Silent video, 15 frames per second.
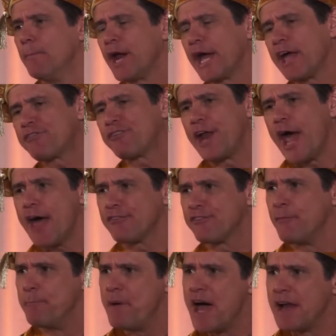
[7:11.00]
But I guess it has
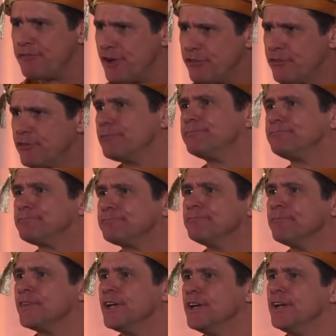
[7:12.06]
some benefits.
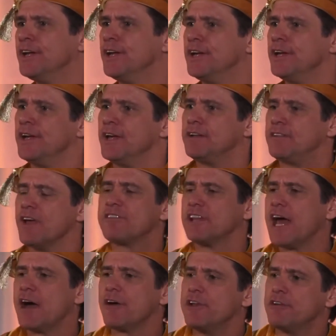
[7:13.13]
It does
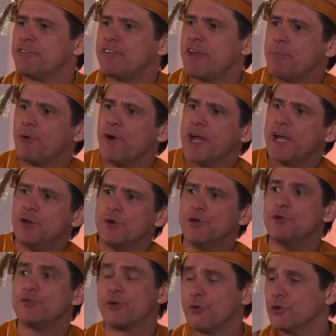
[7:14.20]
allow you to separate who
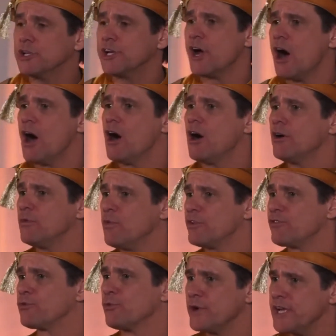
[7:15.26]
you truly are and
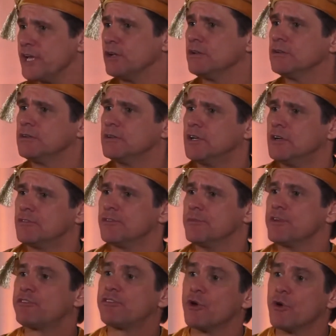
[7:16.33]
what's real
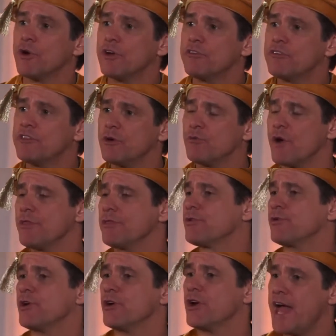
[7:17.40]
from the stories that run
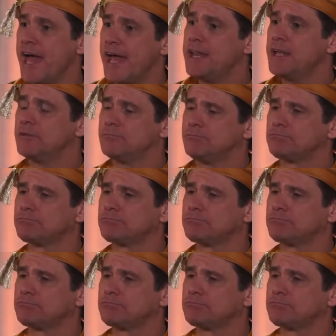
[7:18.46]
through your head.